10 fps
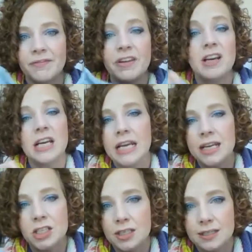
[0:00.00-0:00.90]

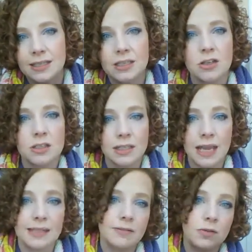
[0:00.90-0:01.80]
variations in your
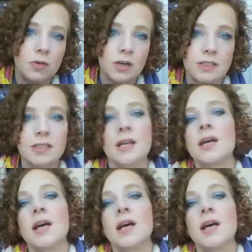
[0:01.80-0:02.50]
skeins, of course,